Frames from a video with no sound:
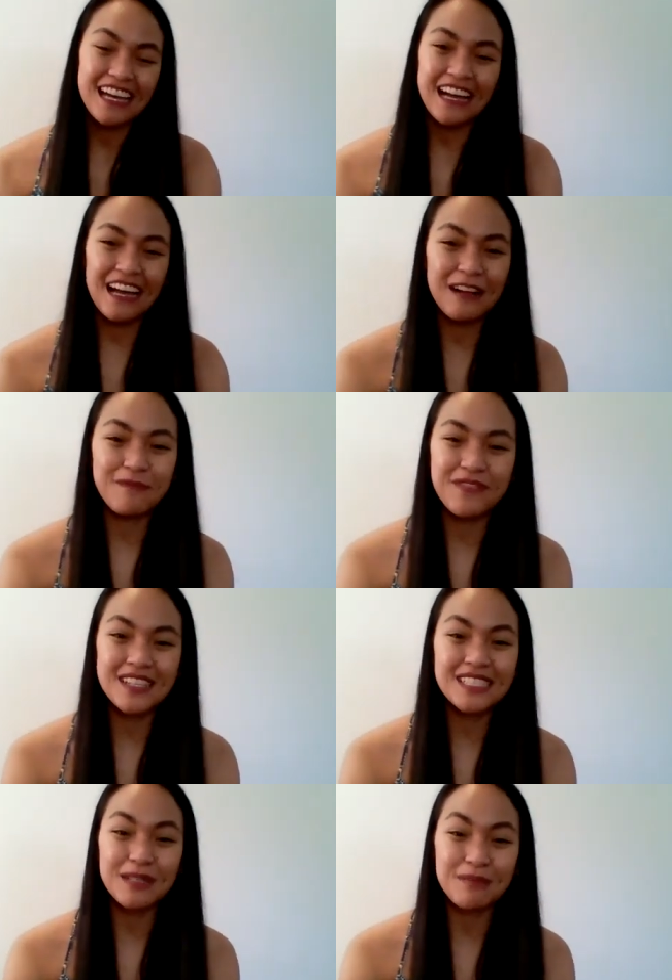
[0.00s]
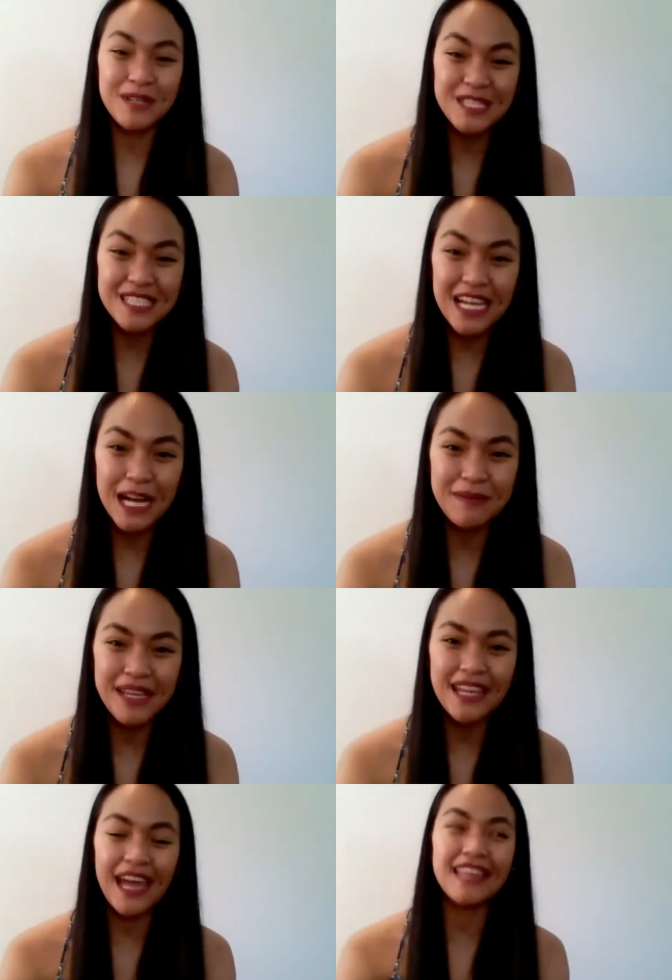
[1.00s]
There's some merch
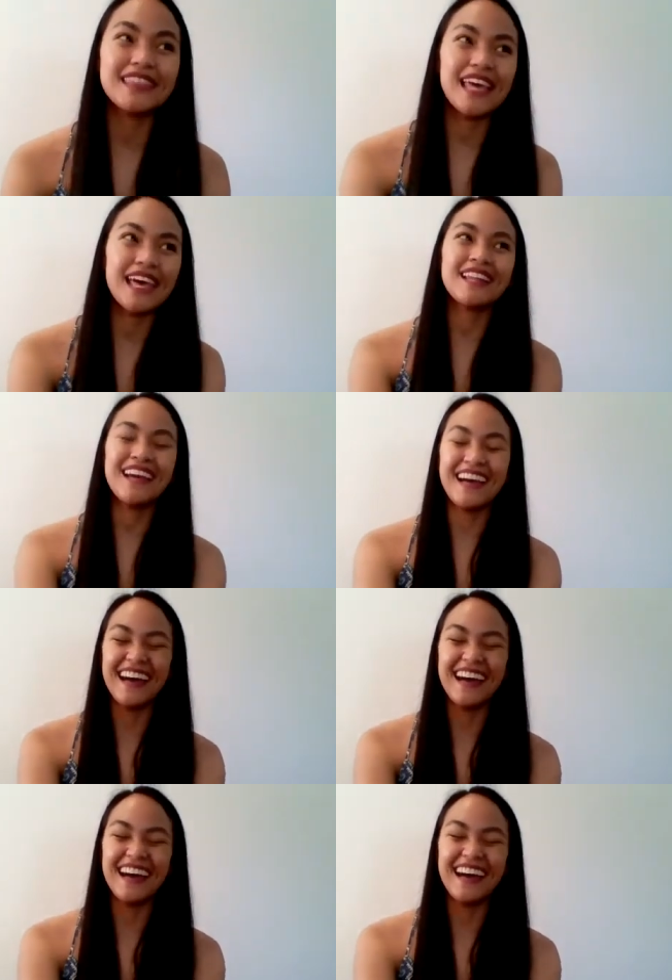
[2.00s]
coming, and then